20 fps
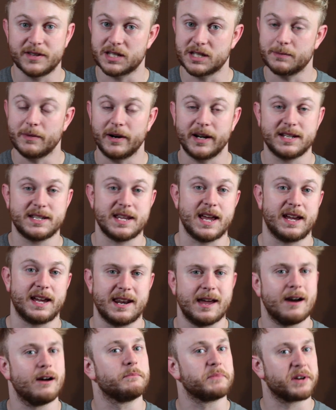this money
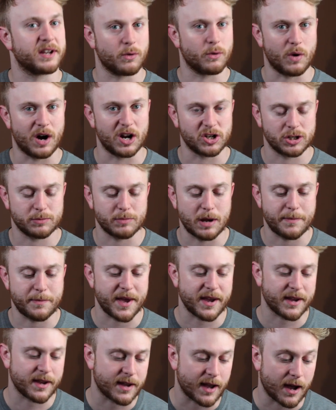taken out. I'm kind of watching my
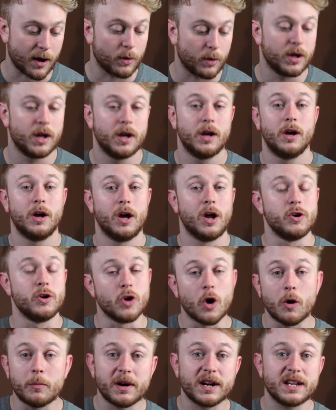bank account.
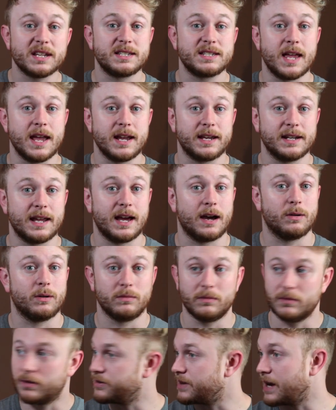No money's taken out.
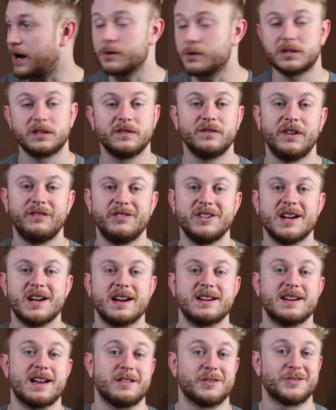
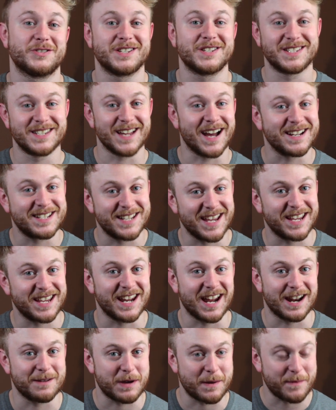$1,059 is not
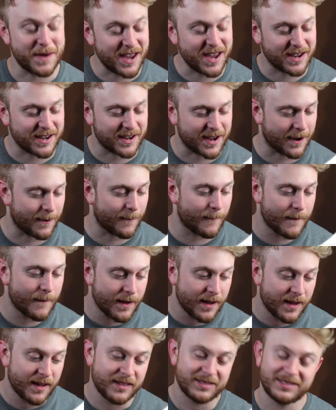taken out of my bank account.
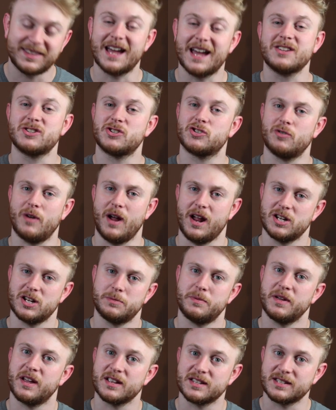That's
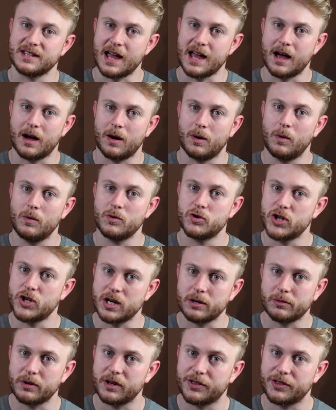strange, because now
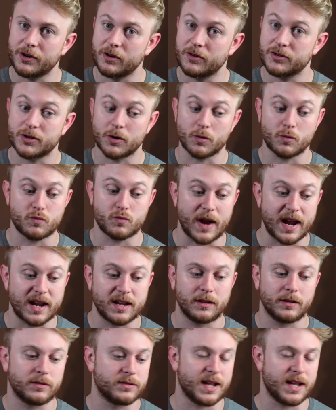January 3rd is a
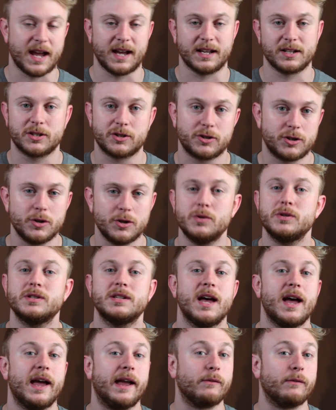regular day. It's
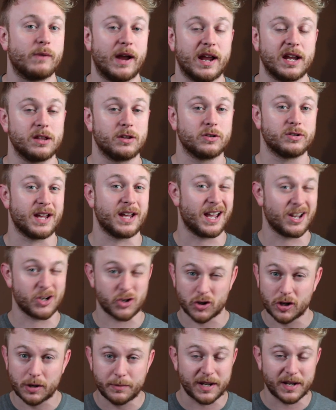Tuesday, regular day. It
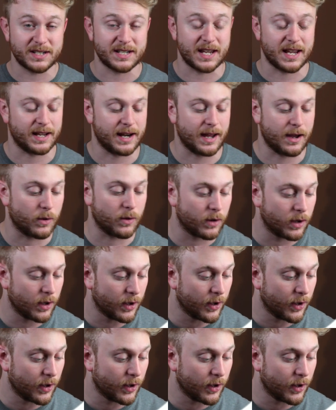should have been taken out.